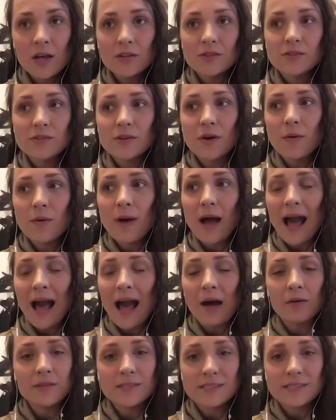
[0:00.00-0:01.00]
so
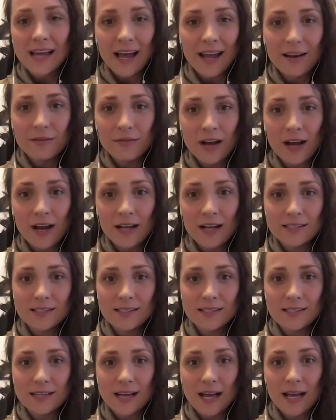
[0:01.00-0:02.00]
outside of God's
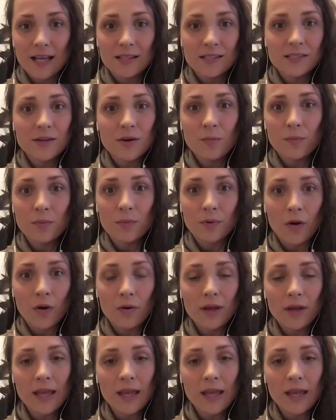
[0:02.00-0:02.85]
design, so broken,